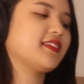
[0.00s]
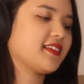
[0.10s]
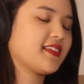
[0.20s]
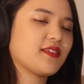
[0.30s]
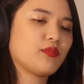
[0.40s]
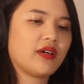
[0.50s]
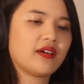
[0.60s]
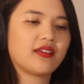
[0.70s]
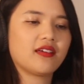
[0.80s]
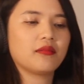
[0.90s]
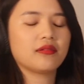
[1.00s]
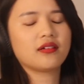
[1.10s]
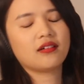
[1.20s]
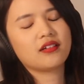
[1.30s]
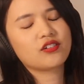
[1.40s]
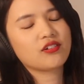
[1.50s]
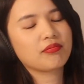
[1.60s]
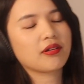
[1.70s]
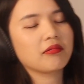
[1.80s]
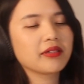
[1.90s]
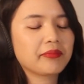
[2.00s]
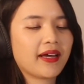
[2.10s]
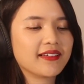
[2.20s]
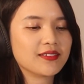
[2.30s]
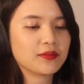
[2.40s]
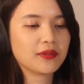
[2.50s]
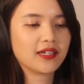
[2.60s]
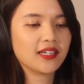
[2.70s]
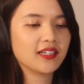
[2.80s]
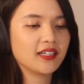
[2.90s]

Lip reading: This is about him. She probably passed away.